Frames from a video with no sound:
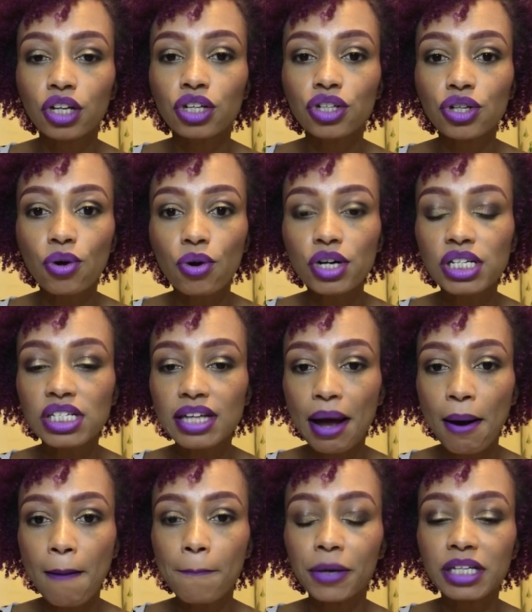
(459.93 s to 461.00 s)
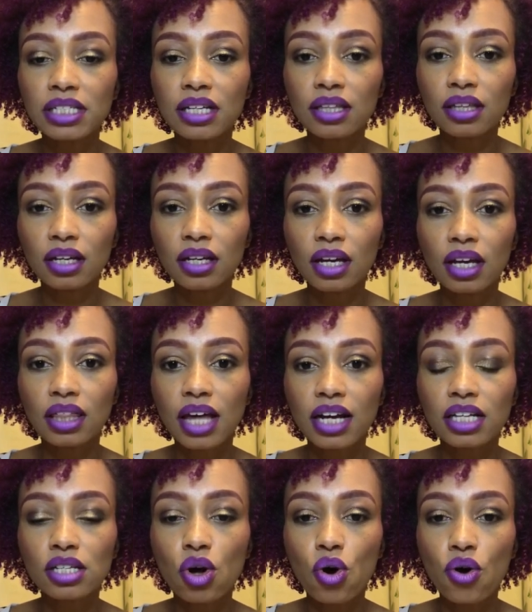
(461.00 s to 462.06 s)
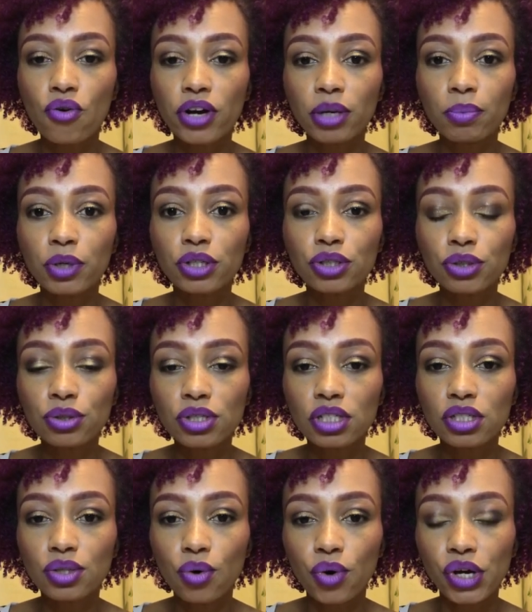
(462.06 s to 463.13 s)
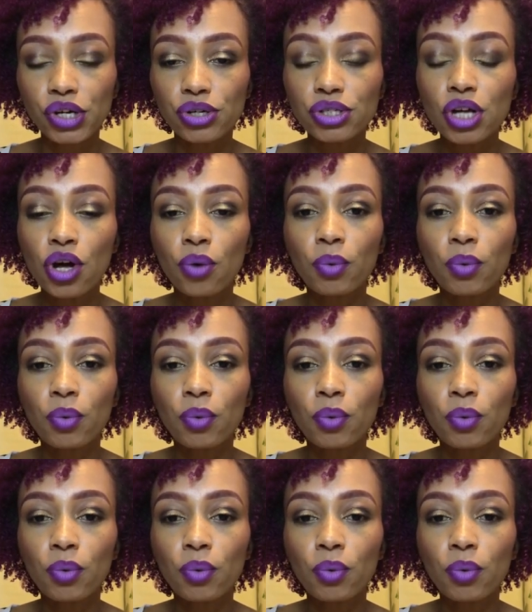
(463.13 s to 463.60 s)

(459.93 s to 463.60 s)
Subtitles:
your scalp into thinking that it's already produced its oils